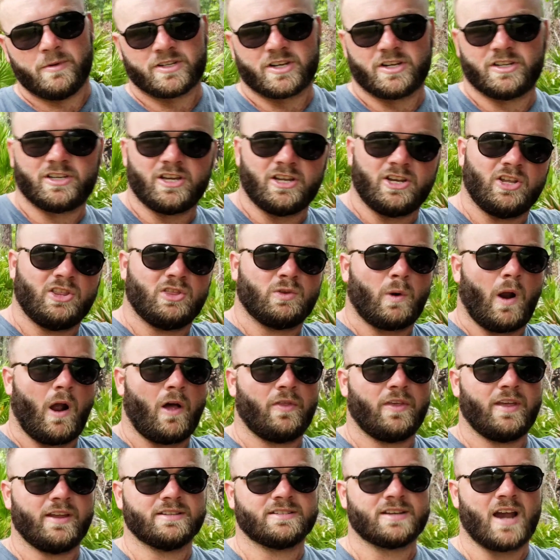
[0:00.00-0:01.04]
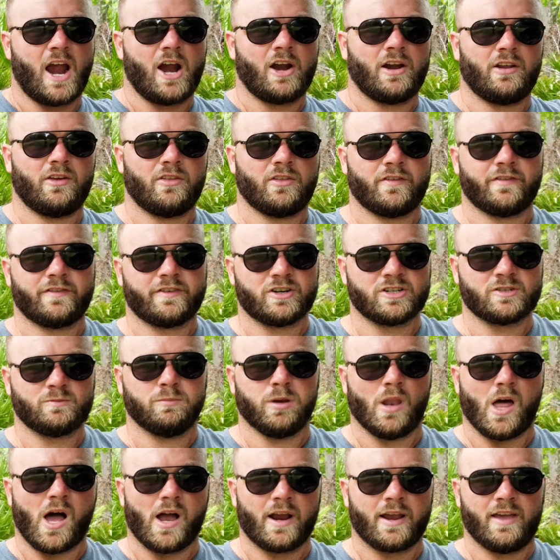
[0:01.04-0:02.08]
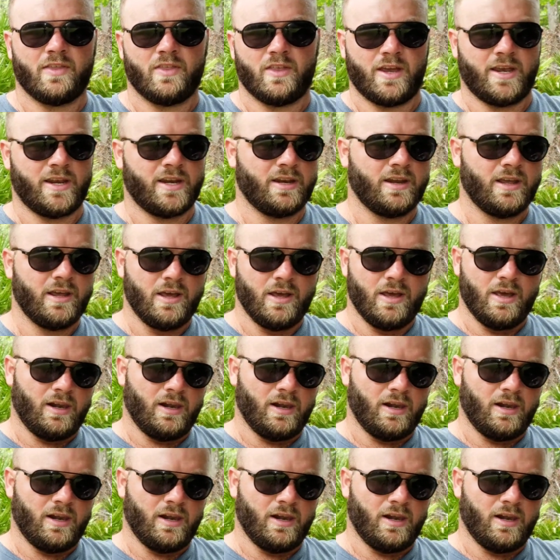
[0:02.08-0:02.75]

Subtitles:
much continued throughout the entirety of the first block, and then